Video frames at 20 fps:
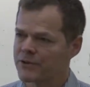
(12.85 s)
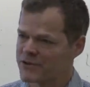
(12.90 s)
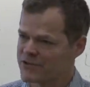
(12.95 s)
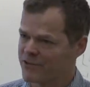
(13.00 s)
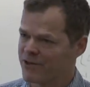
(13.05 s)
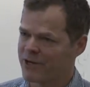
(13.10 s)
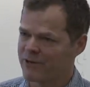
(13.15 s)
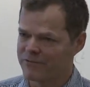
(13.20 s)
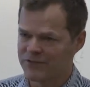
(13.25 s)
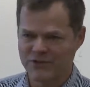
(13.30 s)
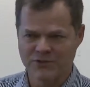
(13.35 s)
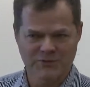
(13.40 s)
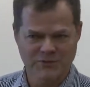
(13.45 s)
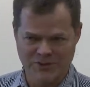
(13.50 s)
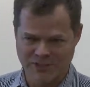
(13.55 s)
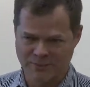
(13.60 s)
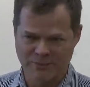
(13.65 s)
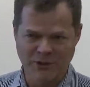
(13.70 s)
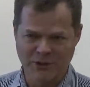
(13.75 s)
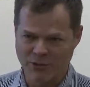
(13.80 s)
to start off just
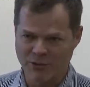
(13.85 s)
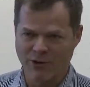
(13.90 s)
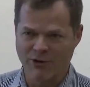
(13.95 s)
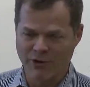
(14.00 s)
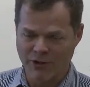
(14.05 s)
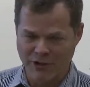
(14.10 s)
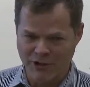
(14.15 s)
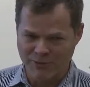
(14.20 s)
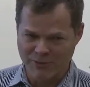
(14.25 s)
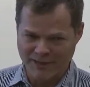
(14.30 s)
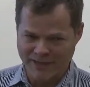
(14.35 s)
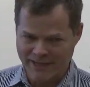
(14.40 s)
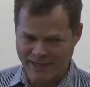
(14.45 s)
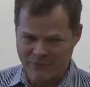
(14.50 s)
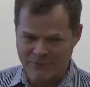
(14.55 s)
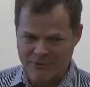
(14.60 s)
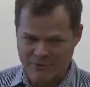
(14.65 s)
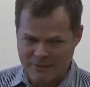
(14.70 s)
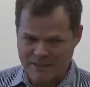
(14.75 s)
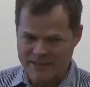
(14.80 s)
with something you already know, but it
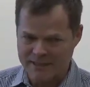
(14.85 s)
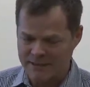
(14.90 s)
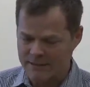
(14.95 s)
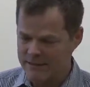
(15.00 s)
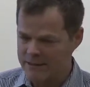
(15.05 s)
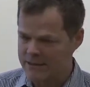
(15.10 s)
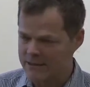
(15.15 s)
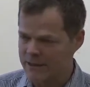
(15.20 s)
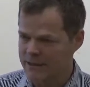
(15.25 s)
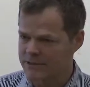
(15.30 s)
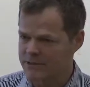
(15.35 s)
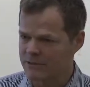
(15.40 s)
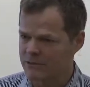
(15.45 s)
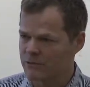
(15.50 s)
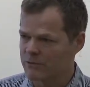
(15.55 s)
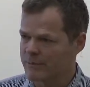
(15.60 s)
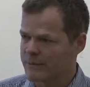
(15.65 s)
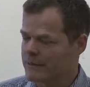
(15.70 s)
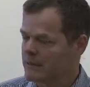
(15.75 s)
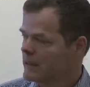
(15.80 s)
helps me set the stage a
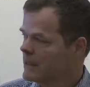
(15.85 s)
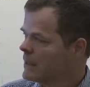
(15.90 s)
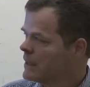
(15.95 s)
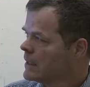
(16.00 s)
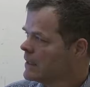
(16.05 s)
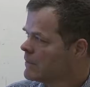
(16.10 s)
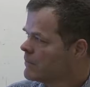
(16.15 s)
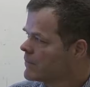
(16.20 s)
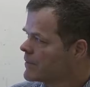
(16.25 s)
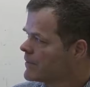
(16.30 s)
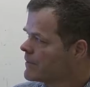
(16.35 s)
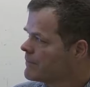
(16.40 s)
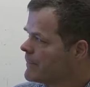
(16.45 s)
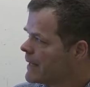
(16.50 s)
little bit. One of the